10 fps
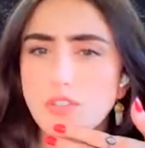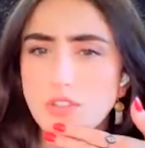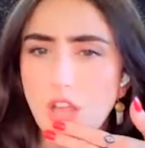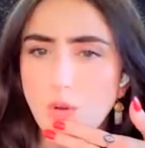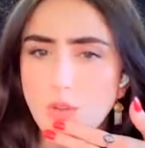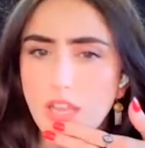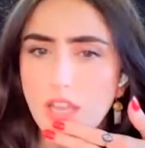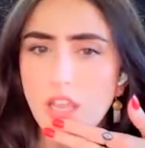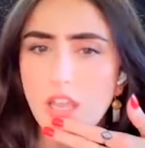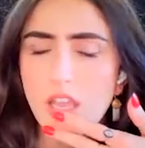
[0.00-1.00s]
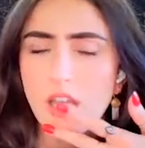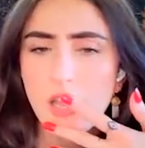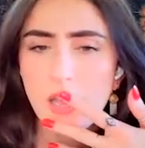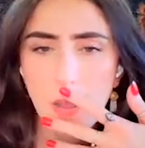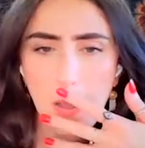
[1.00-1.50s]
slowly.
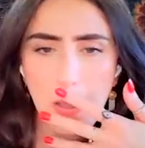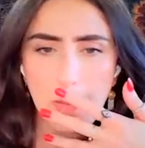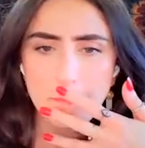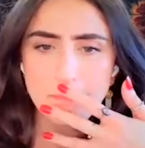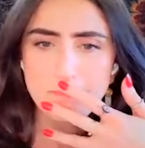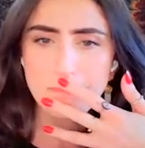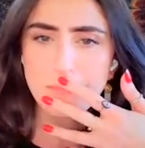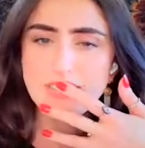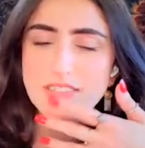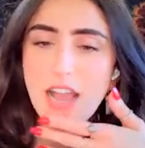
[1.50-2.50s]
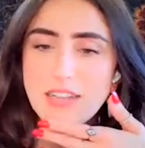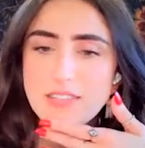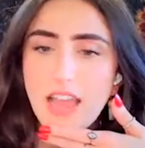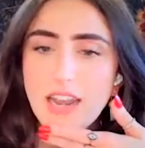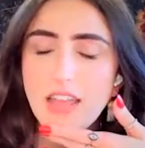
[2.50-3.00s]
Besides
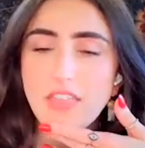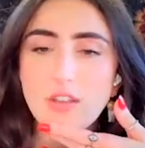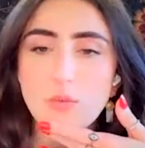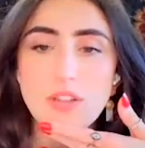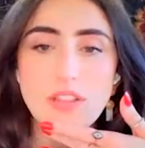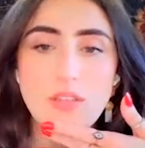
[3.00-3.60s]
that, I think really